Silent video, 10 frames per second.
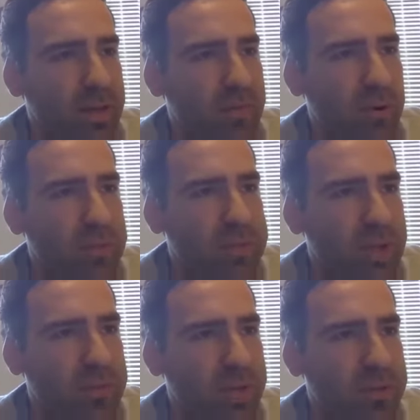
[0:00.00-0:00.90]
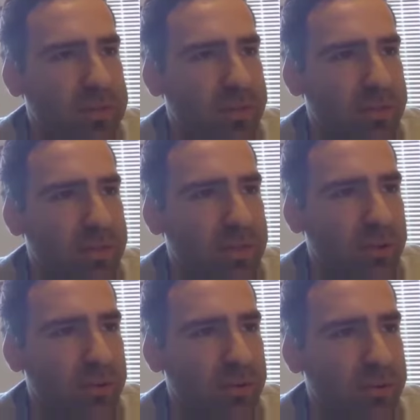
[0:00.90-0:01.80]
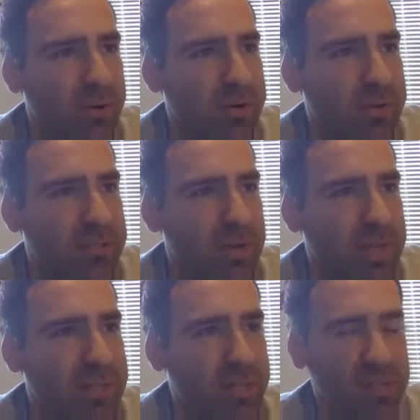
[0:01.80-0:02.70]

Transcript: And what was happening was that the local authorities basically